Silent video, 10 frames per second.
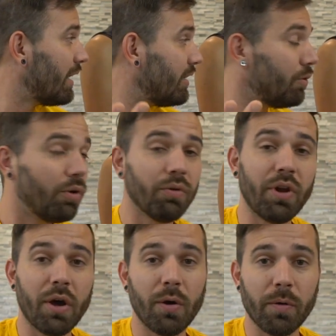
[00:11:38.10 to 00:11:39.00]
you don't
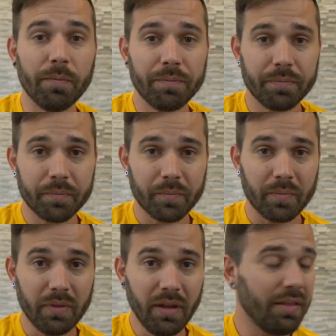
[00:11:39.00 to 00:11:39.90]
know
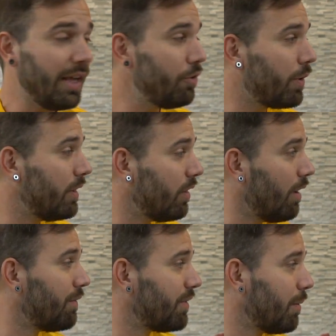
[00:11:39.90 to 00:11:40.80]
that you can
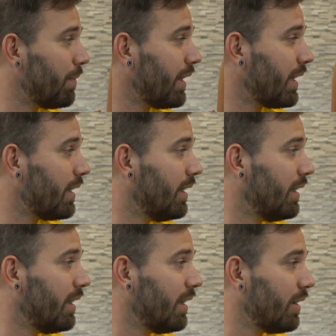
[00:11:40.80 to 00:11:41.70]
love something
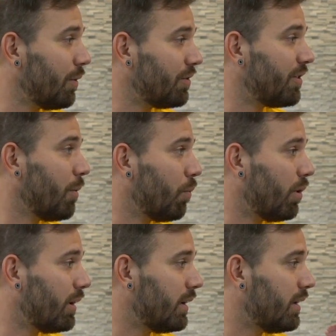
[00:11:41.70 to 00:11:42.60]
or
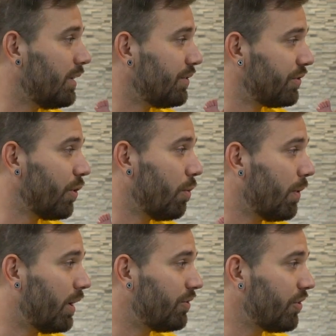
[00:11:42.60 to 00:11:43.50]
someone so
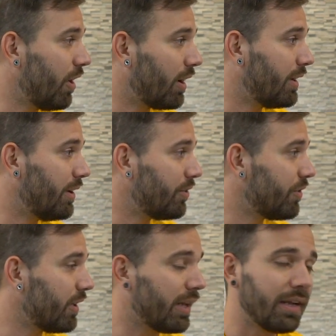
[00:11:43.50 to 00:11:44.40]
much
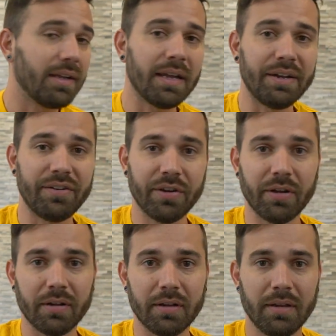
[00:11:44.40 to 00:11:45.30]
unconditionally
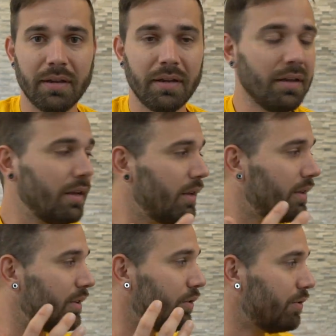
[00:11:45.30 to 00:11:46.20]
until
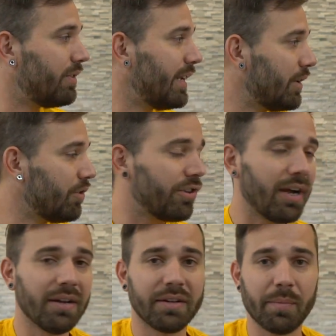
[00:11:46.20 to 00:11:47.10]
you see your
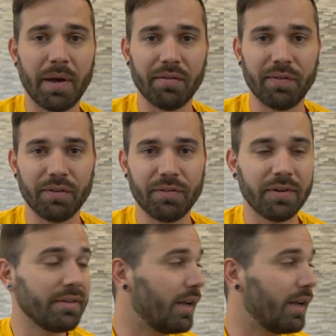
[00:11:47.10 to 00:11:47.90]
child come out for the first